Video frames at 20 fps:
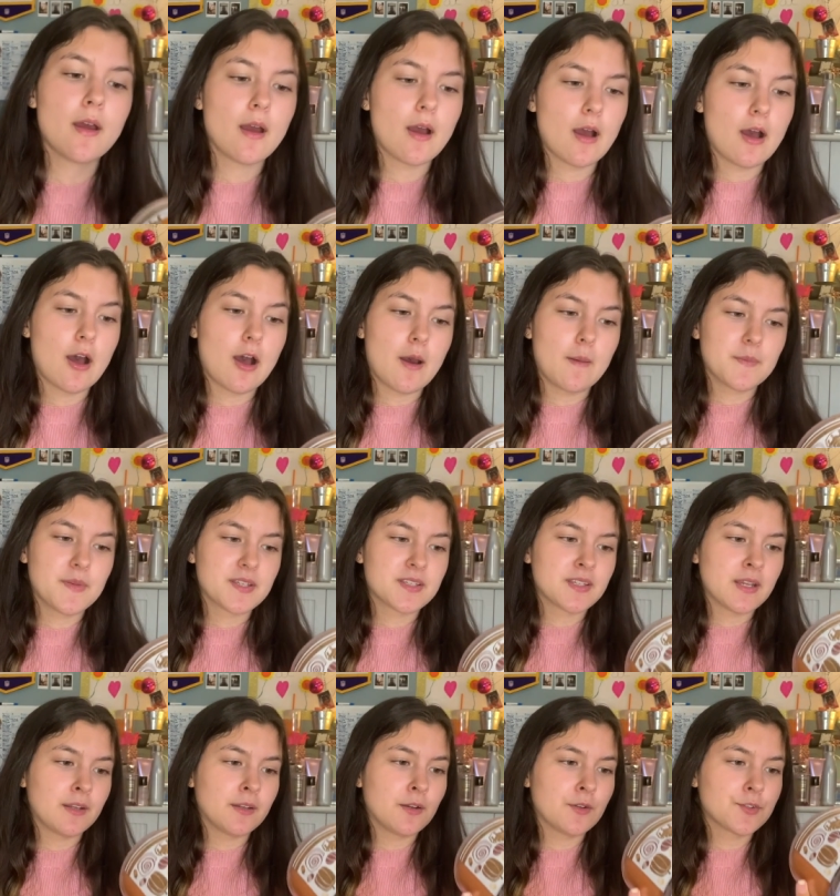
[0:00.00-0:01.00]
Um, the
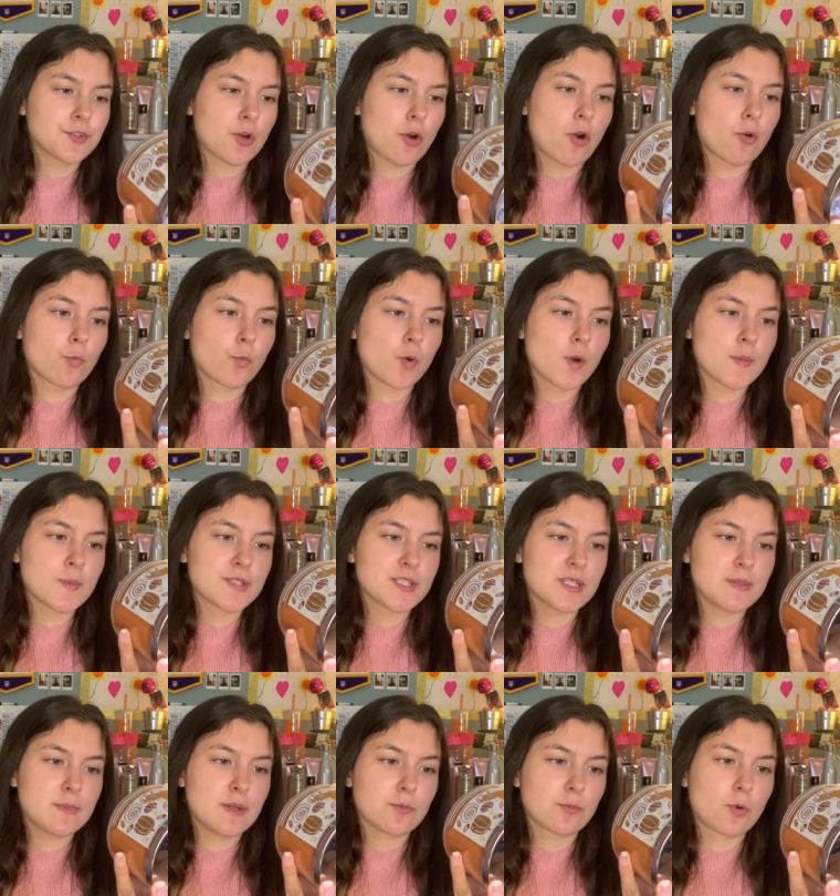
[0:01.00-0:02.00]
sendouts are warm
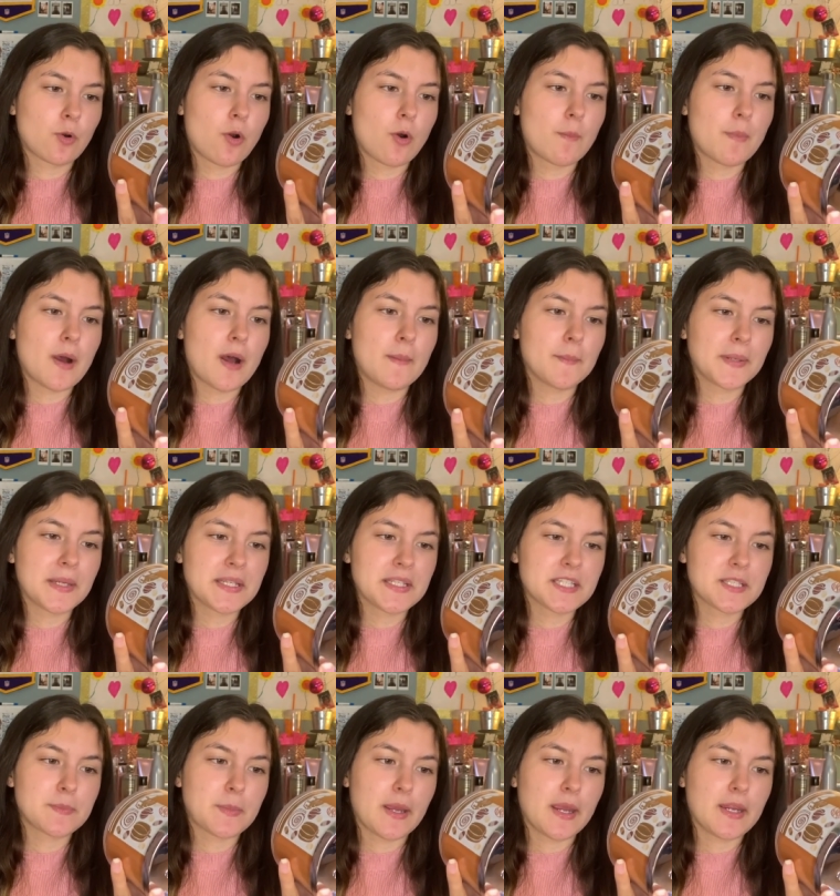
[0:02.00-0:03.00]
cinnamon roll, pumpkin
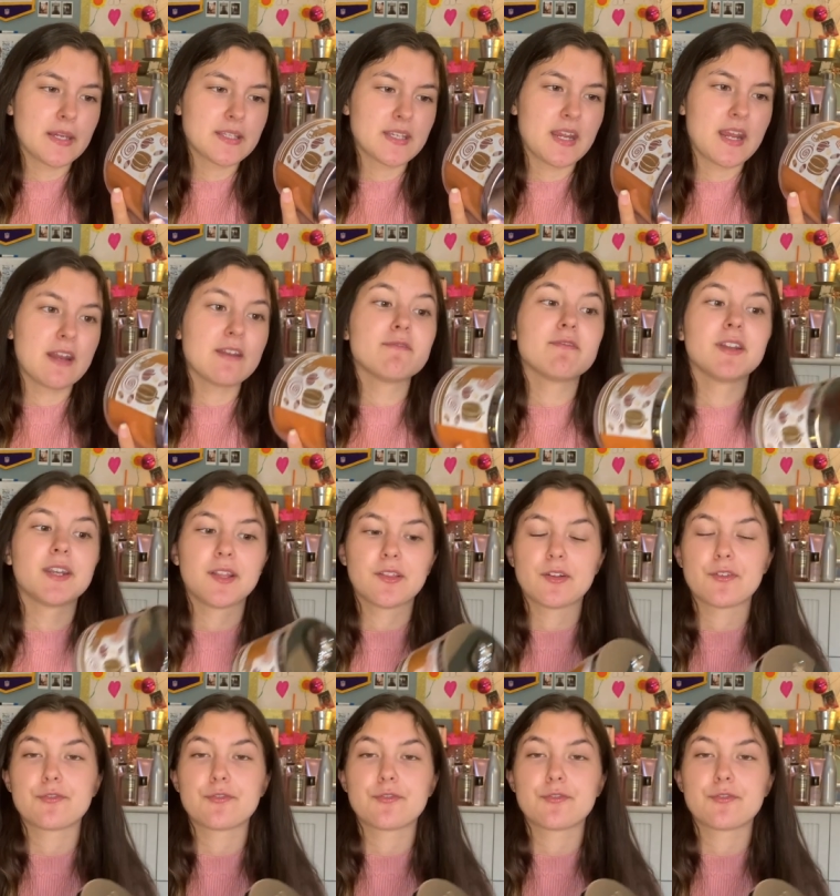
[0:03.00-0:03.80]
spice, and vanilla